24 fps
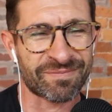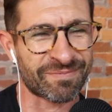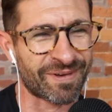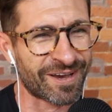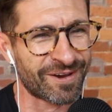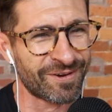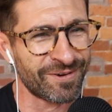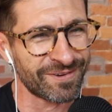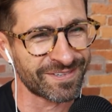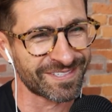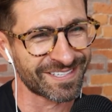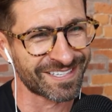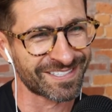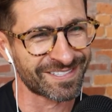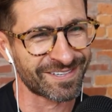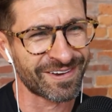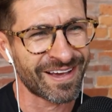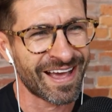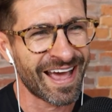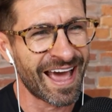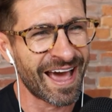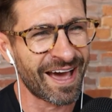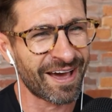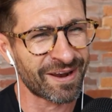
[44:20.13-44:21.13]
I'm like, who's this?
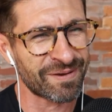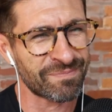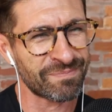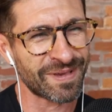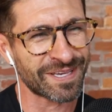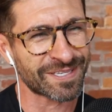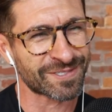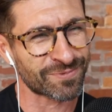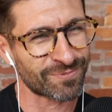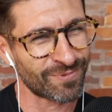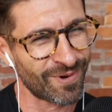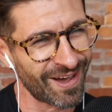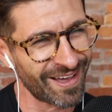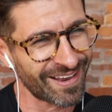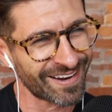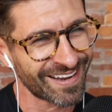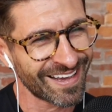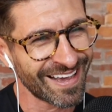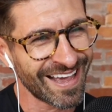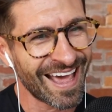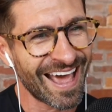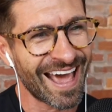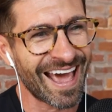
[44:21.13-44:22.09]
How to Beast what?